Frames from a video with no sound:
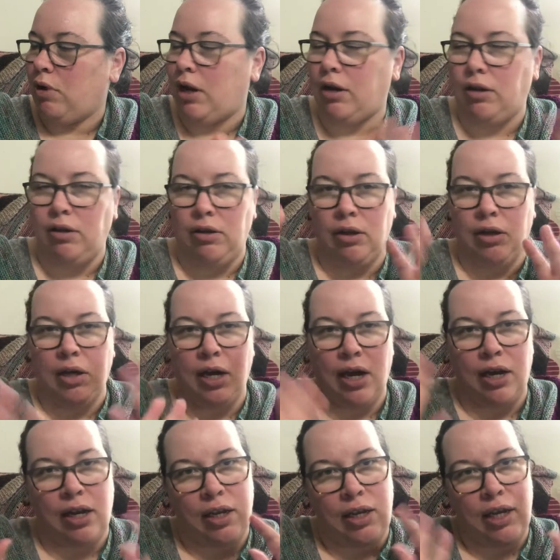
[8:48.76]
kind of, you can
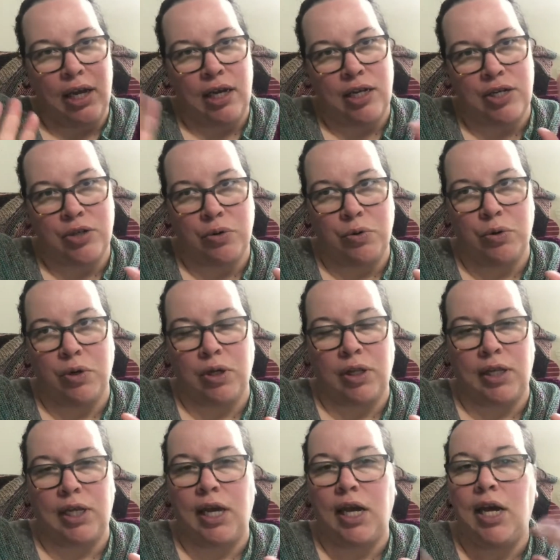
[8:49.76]
kind of gauge
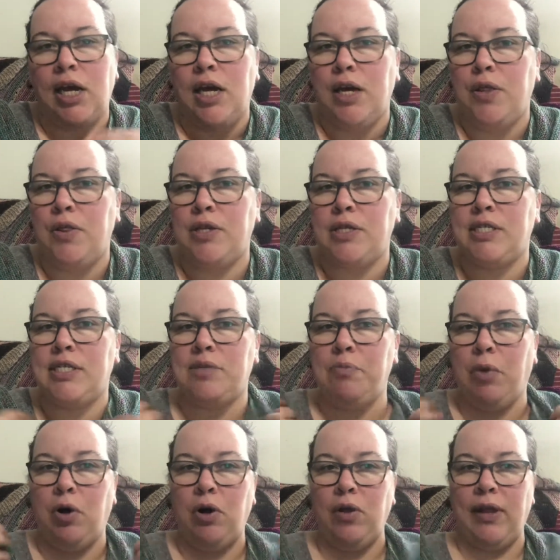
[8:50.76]
accordingly. The
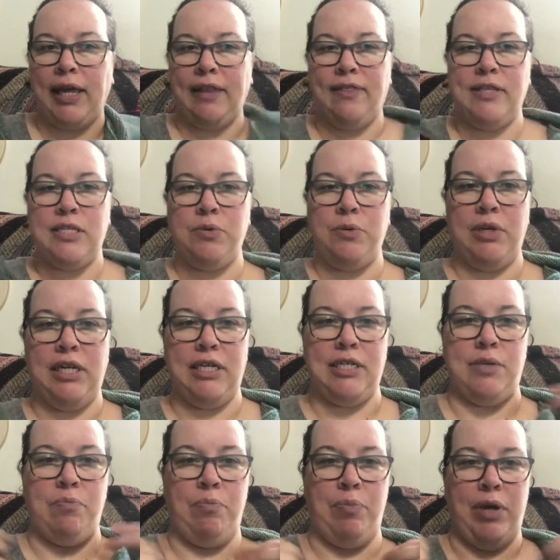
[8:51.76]
small, like this one
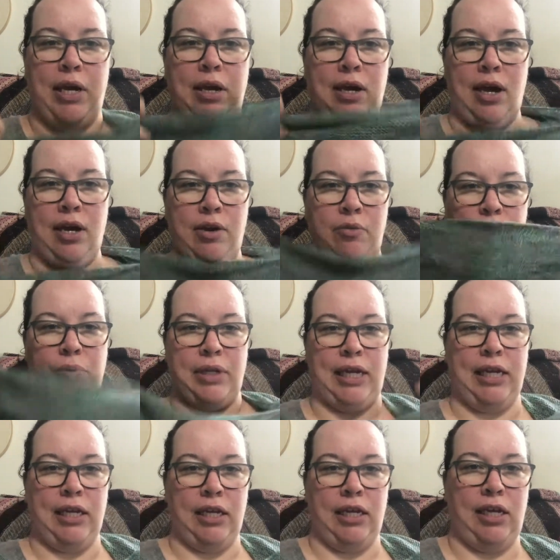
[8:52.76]
is a big kind of
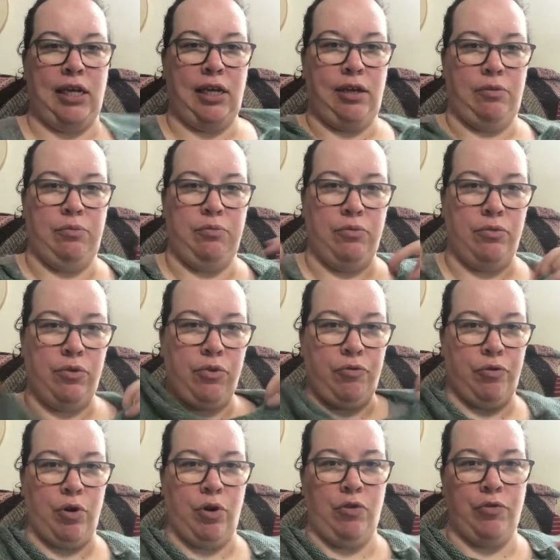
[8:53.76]
blankety
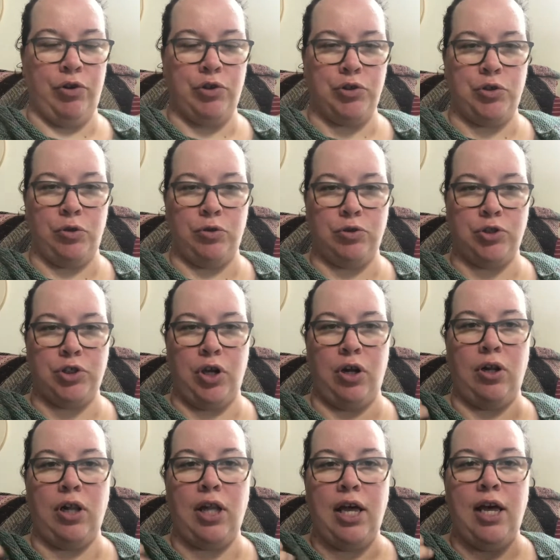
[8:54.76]
throw over your shoulder
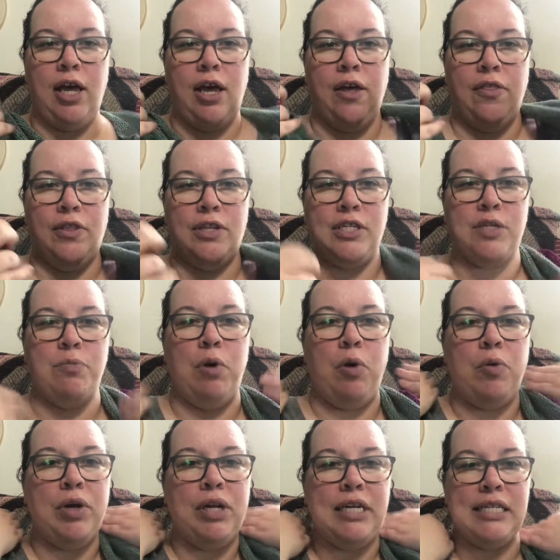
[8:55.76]
shawl. The
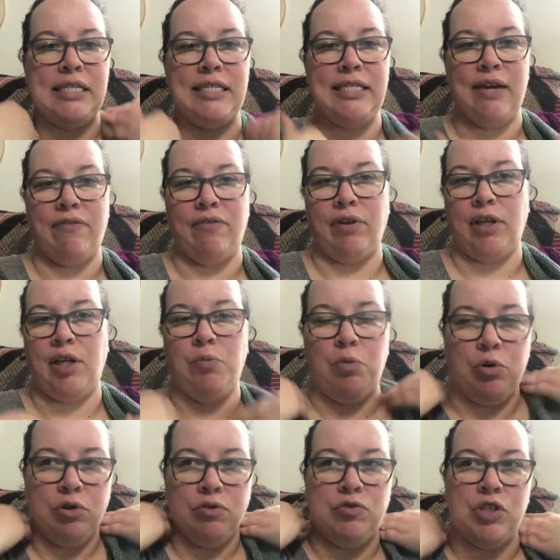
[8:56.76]
small one is definitely
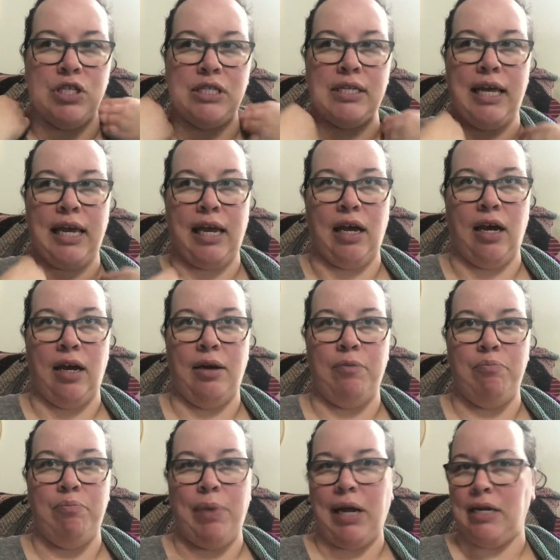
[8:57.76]
more of just like a
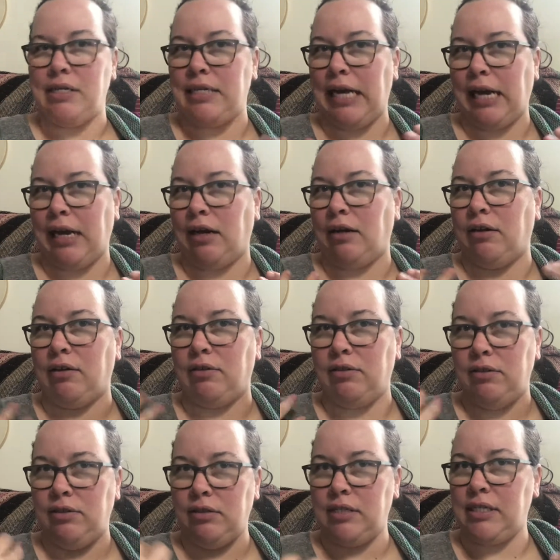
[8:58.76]
bandana
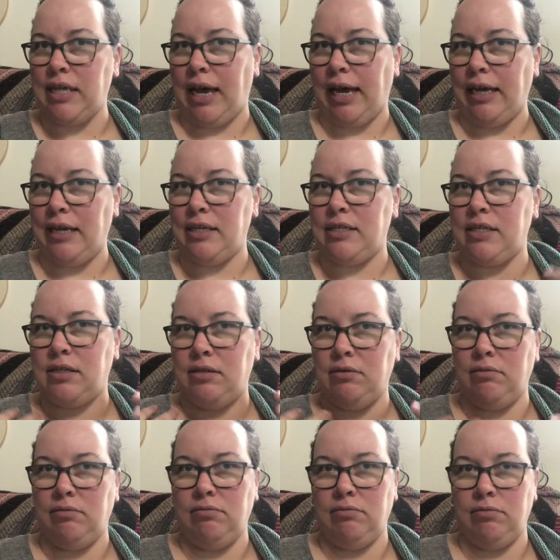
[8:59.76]
size
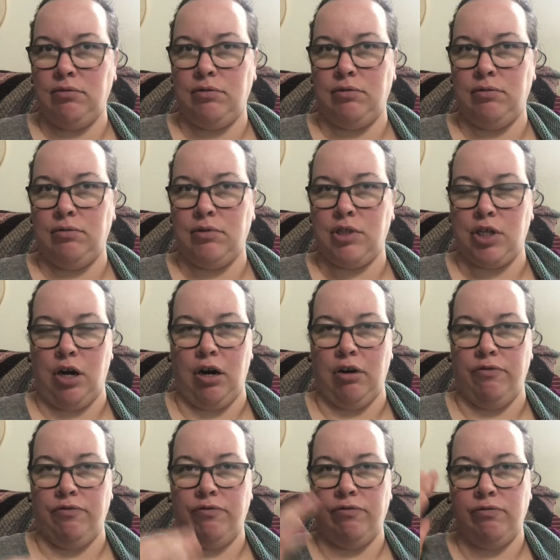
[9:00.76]

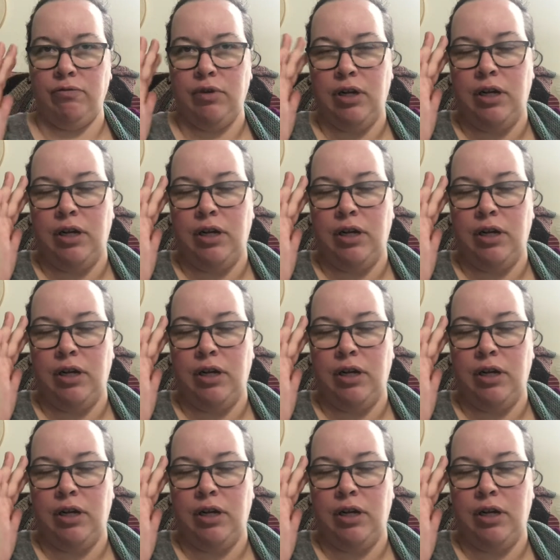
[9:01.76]
scarf.